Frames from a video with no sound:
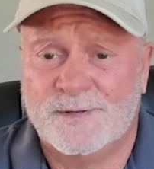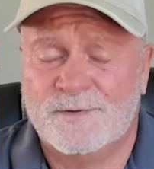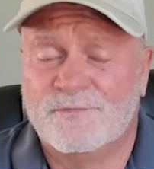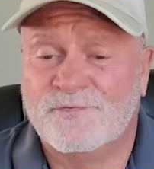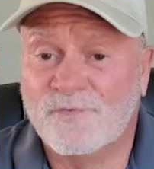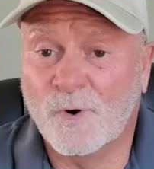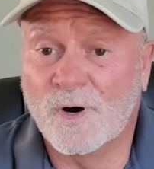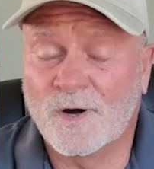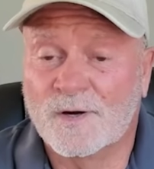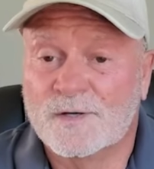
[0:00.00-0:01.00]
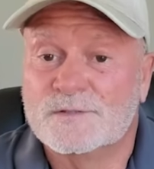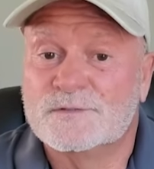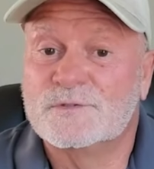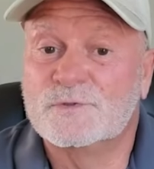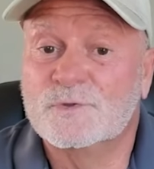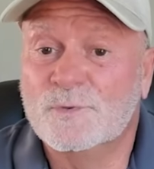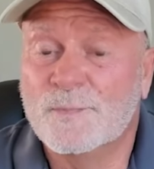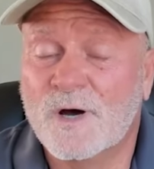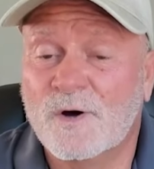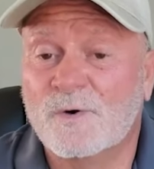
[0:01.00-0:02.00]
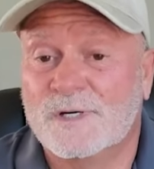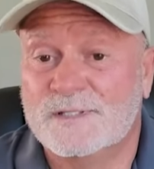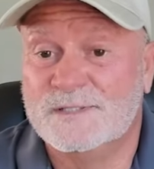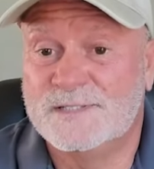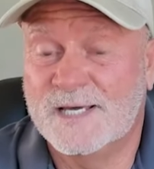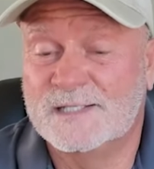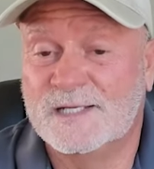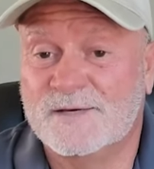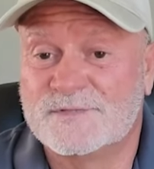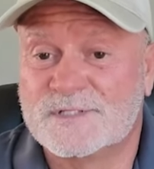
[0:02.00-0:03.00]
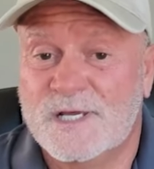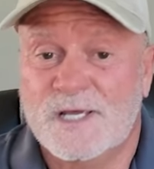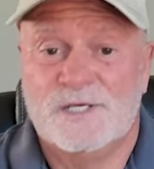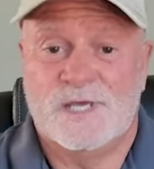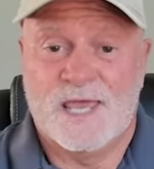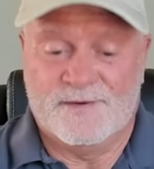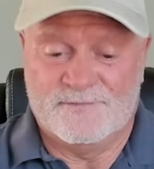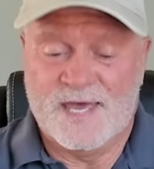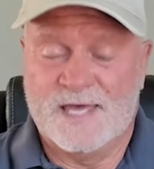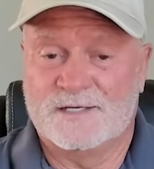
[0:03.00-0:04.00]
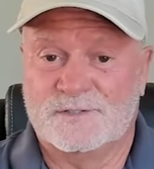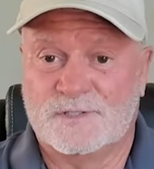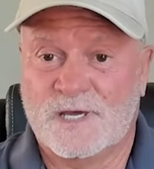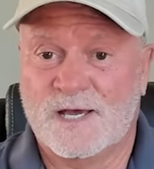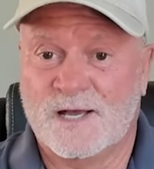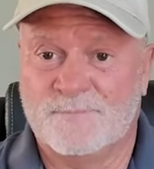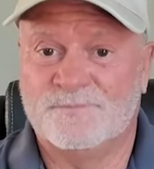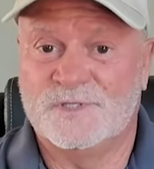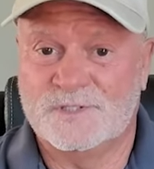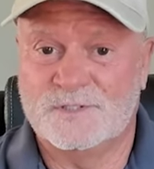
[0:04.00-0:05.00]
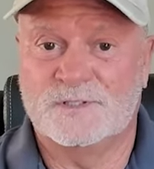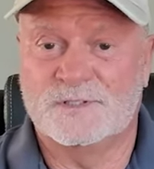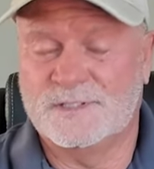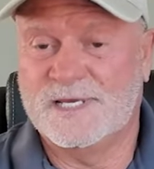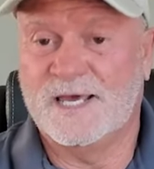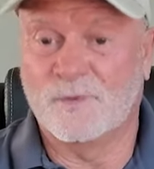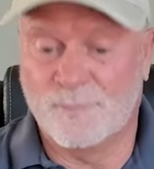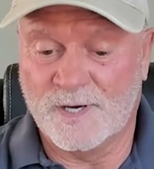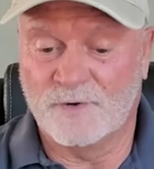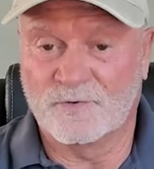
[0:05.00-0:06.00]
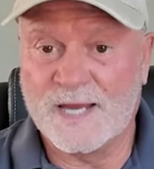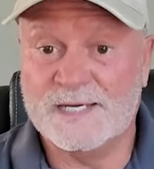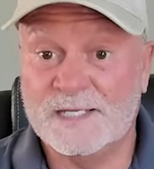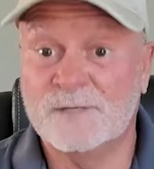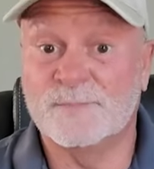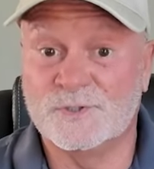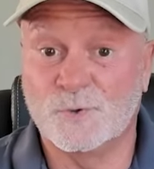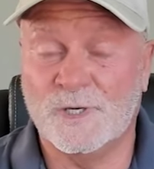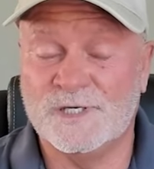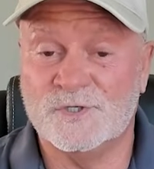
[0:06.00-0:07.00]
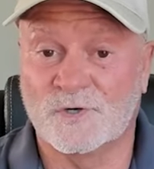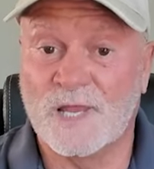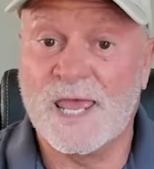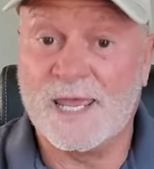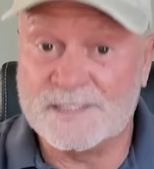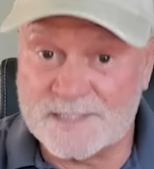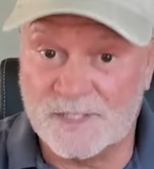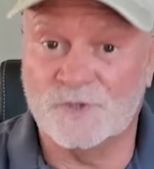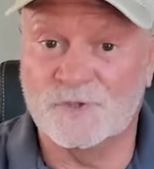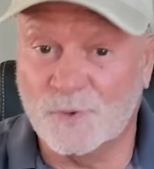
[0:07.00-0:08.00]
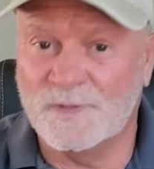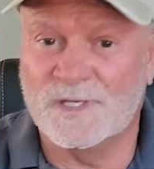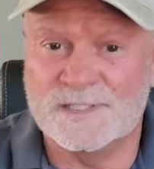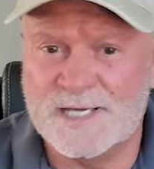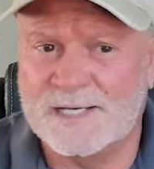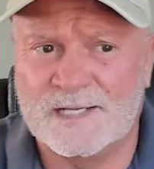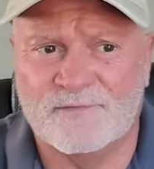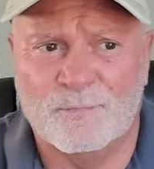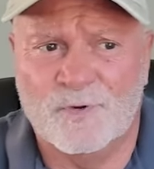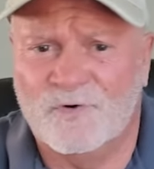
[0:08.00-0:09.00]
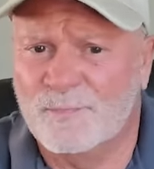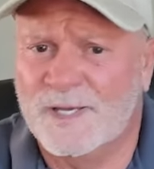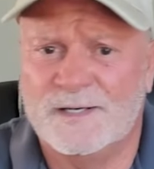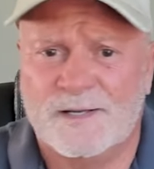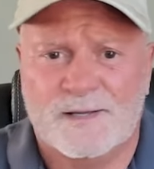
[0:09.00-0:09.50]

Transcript: for sumo deadlifts. You have that uh, kettlebell right in between your legs and you're doing the deadlift movement